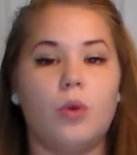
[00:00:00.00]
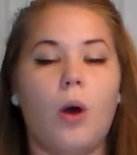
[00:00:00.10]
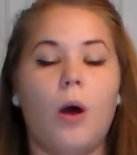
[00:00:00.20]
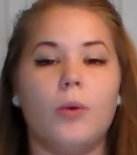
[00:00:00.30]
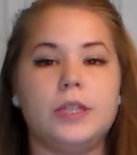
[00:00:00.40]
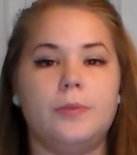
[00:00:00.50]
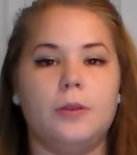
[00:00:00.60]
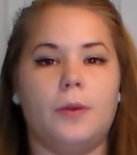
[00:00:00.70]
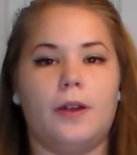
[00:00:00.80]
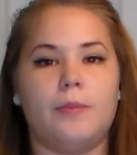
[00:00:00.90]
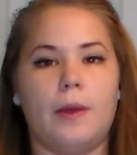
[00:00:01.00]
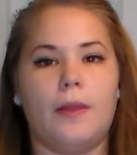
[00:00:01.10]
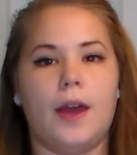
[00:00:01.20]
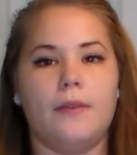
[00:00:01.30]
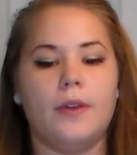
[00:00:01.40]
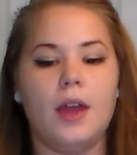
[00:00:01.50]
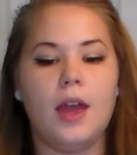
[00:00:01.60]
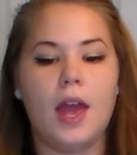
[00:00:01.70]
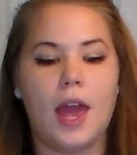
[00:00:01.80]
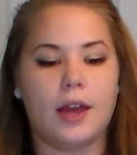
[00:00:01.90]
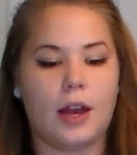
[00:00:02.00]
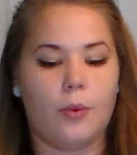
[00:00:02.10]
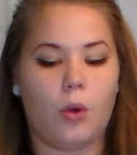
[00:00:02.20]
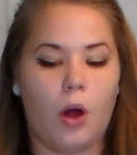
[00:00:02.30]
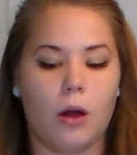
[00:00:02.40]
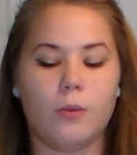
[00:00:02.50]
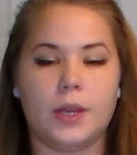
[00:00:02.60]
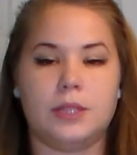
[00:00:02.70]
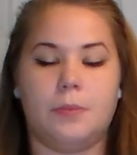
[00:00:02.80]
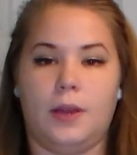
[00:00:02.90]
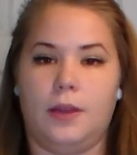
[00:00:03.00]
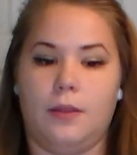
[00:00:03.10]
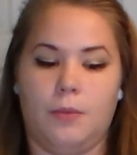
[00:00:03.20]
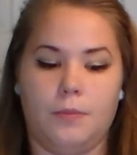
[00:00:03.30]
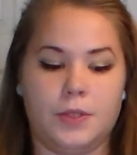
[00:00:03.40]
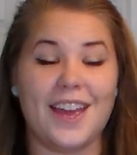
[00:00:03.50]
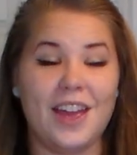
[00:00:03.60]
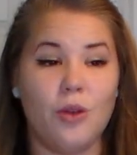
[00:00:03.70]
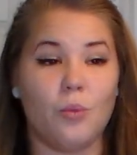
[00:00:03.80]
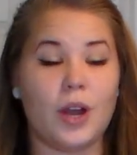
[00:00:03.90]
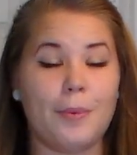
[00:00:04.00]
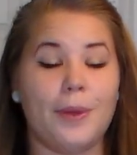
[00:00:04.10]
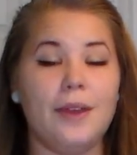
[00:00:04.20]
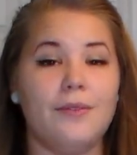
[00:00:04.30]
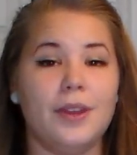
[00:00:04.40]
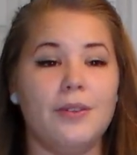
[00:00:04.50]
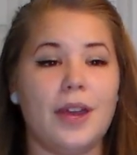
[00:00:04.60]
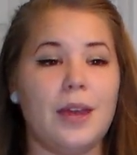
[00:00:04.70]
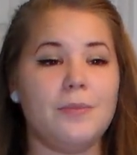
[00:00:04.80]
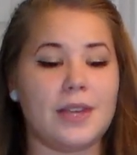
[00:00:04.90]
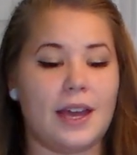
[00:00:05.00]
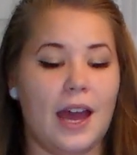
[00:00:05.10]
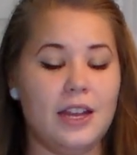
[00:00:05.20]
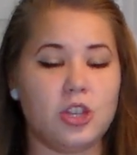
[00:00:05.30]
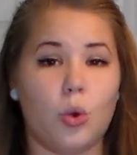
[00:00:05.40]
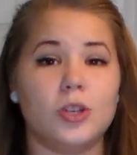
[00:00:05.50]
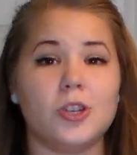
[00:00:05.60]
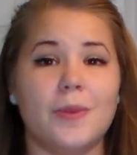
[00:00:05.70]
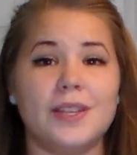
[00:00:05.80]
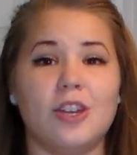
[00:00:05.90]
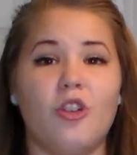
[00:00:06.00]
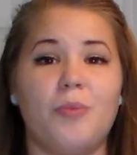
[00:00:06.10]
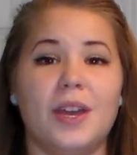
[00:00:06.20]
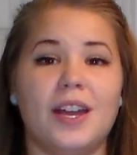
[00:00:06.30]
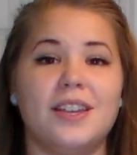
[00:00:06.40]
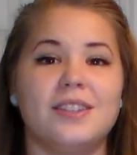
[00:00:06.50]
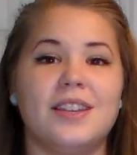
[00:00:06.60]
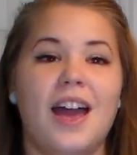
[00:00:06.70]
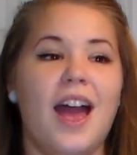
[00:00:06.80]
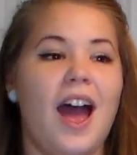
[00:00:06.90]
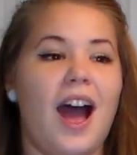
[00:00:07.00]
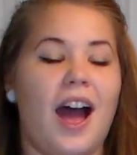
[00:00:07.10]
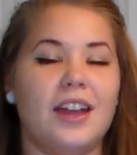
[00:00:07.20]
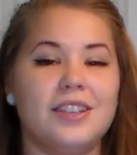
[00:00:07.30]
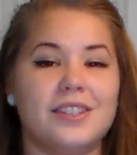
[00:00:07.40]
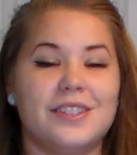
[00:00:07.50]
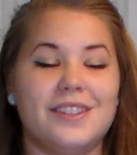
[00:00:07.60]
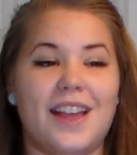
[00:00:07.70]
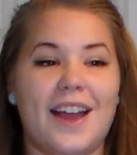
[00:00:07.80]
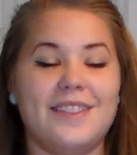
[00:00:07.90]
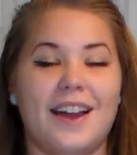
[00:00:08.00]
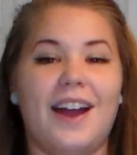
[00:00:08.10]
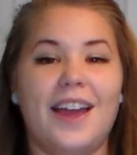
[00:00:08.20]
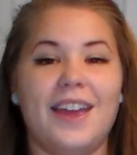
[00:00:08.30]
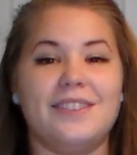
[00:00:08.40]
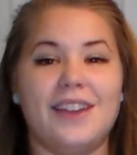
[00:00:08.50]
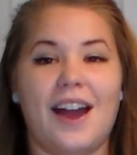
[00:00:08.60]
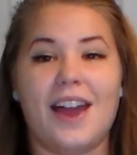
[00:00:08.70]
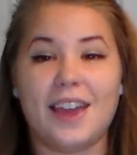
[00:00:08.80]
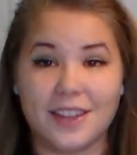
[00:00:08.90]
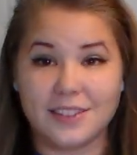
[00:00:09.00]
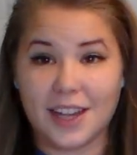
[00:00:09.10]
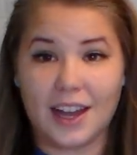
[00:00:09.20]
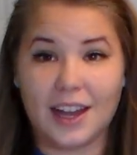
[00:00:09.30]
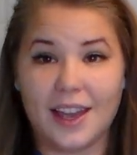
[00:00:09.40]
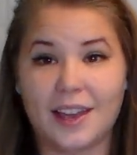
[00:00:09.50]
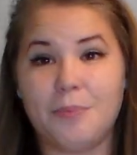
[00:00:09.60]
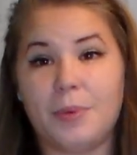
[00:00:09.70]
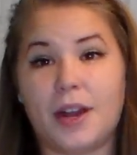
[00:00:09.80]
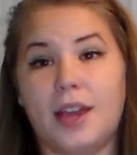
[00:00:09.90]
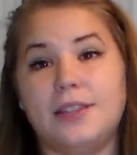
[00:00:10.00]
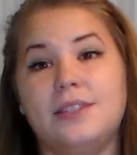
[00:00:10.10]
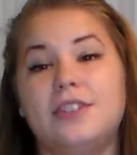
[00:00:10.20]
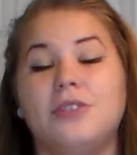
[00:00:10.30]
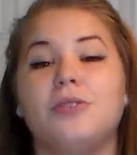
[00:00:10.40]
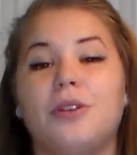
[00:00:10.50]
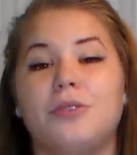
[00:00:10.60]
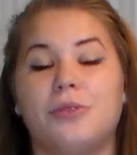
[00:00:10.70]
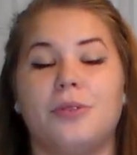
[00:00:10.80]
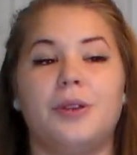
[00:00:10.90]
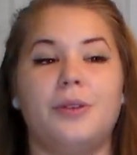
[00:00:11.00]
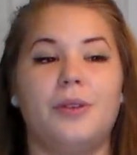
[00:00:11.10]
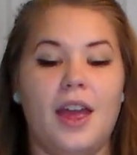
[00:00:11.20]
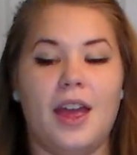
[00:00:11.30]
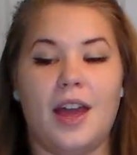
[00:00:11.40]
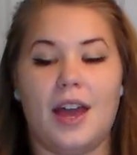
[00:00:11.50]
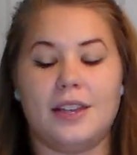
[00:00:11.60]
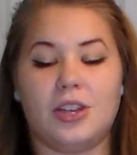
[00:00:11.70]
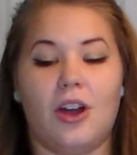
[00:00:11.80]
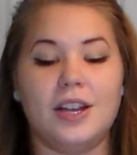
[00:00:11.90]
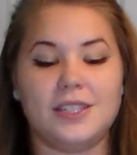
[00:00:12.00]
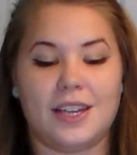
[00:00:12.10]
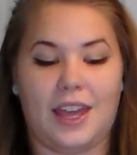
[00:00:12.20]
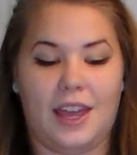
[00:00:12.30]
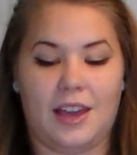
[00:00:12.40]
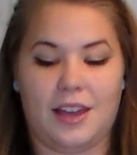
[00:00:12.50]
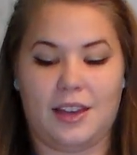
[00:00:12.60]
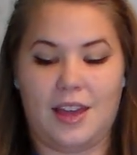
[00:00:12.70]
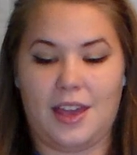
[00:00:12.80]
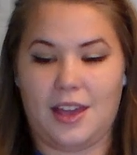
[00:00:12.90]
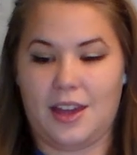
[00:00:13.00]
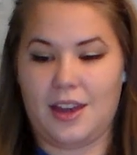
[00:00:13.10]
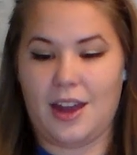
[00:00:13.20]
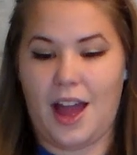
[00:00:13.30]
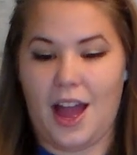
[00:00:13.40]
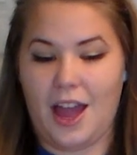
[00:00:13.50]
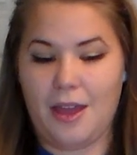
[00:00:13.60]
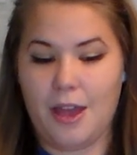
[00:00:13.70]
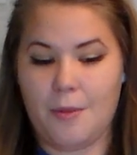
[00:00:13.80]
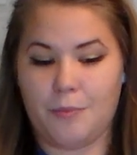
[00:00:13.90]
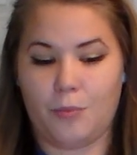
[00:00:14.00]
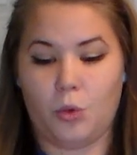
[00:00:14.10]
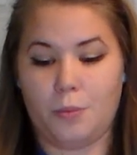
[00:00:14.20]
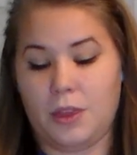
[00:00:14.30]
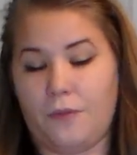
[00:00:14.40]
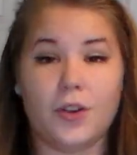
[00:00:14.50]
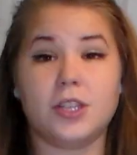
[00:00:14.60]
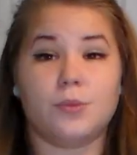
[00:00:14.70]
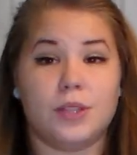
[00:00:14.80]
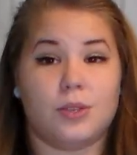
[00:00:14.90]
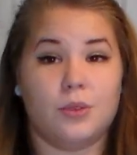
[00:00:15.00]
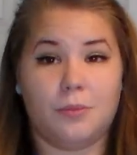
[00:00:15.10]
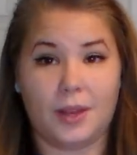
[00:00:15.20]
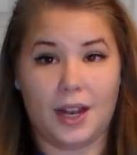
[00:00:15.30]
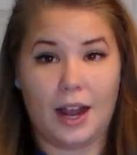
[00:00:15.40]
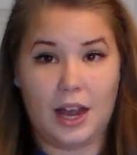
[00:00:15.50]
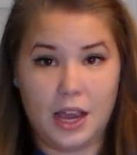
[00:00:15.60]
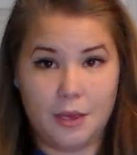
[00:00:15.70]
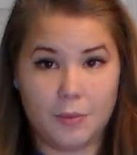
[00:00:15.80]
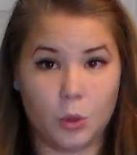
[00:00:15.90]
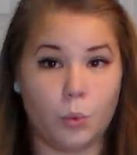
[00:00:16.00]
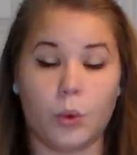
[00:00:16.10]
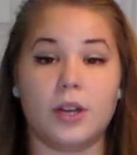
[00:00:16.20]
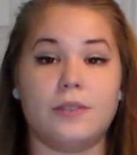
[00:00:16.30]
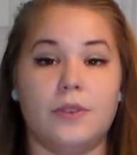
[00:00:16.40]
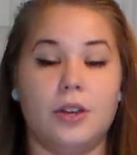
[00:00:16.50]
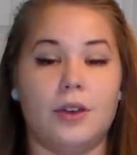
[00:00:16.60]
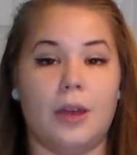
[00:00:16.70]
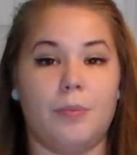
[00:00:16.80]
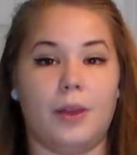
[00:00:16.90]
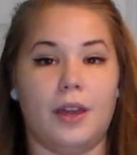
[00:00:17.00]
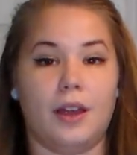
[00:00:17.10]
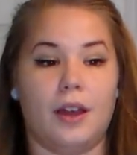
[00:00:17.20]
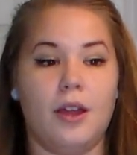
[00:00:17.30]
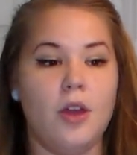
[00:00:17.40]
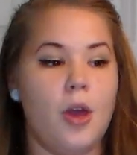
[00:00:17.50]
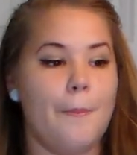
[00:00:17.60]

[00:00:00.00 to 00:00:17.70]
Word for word: will always be a part of my life and I will always play them. When I play video games, I kind of torture myself because I just, I die and die and die, but I still go through it as hard as I can and I am will be the first one to admit it I am the worst video game player